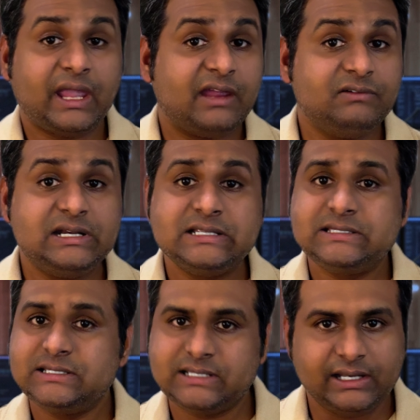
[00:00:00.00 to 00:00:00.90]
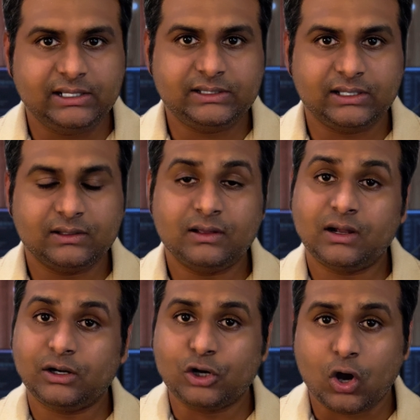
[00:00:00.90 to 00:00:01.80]
Evidence is anything,
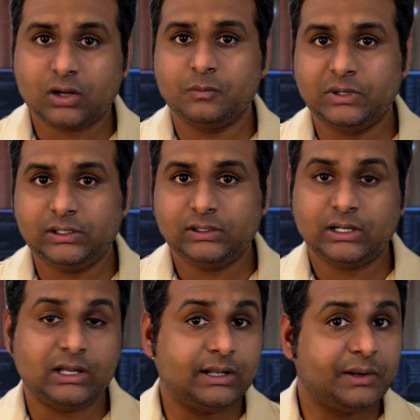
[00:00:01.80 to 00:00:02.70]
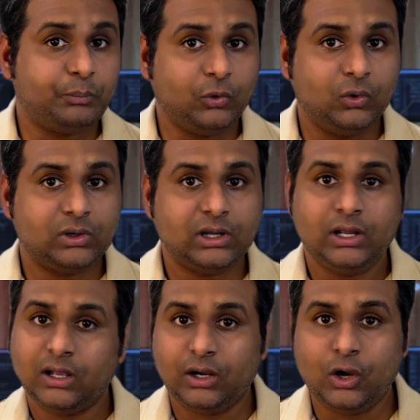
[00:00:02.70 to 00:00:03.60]
a document, a report,
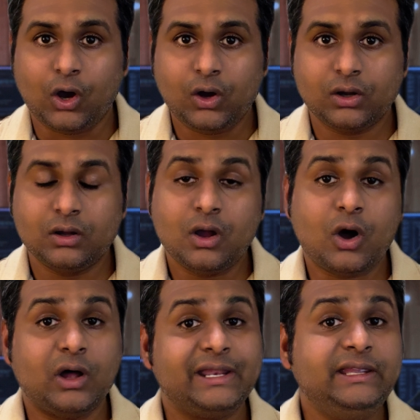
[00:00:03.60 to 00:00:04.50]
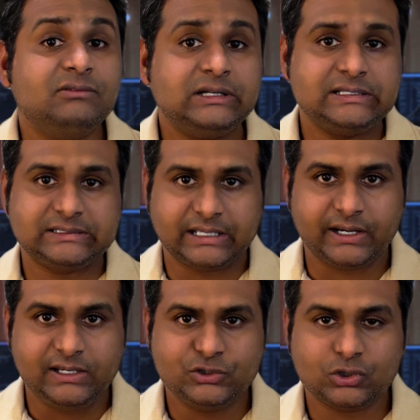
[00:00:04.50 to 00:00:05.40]
a log, or even a
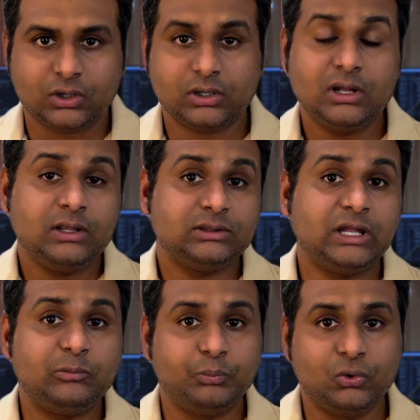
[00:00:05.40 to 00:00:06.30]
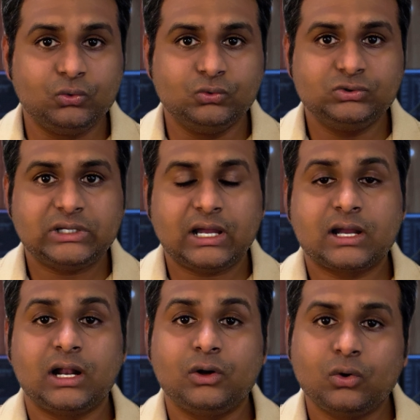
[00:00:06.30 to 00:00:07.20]
screenshot that proves a
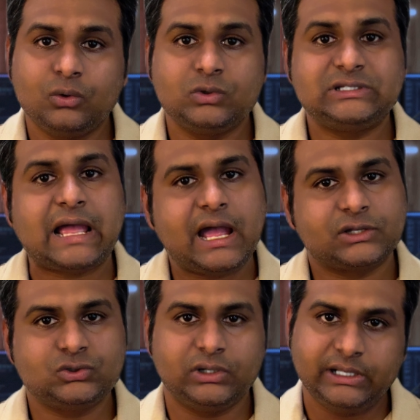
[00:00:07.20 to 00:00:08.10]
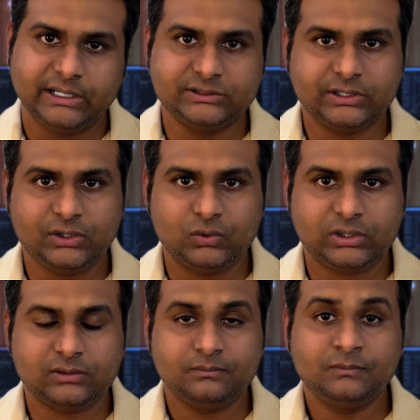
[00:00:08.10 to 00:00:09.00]
control was actually
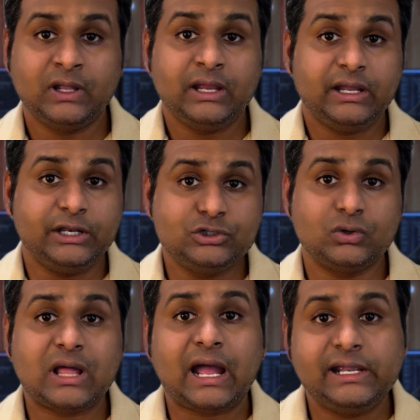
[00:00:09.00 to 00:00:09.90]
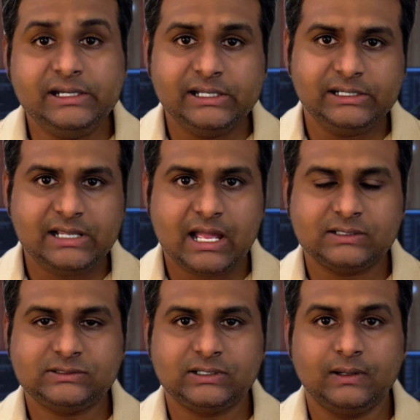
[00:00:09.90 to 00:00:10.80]
executed. It should ideally
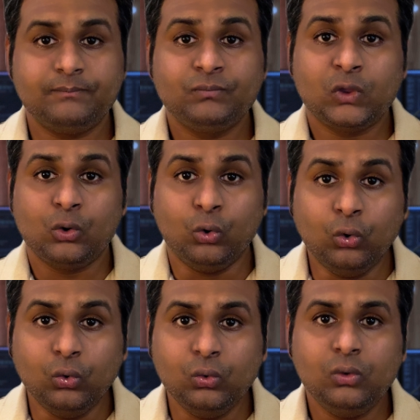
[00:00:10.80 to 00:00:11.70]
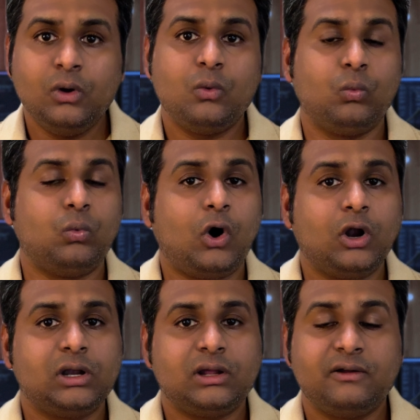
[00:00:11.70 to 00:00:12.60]
answer who,
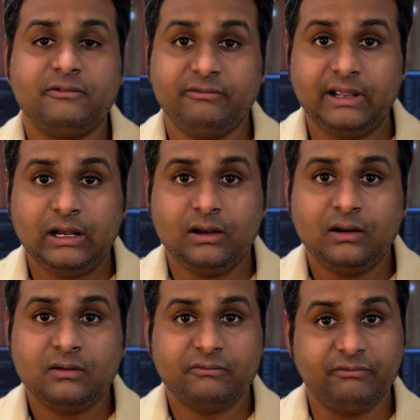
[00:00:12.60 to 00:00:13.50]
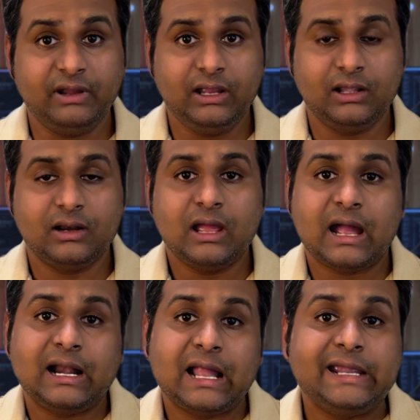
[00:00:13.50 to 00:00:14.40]
what, when, where,
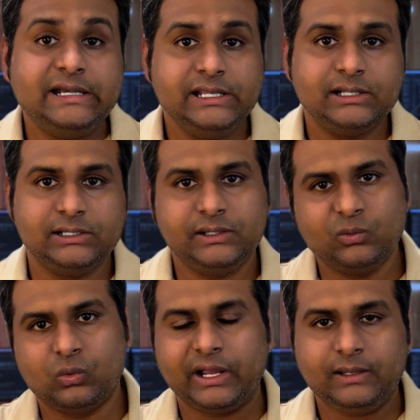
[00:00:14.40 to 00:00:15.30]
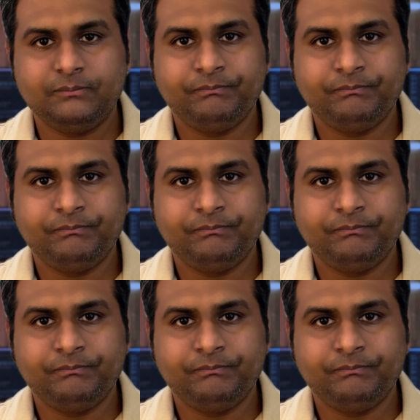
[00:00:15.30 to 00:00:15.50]
and ideally why.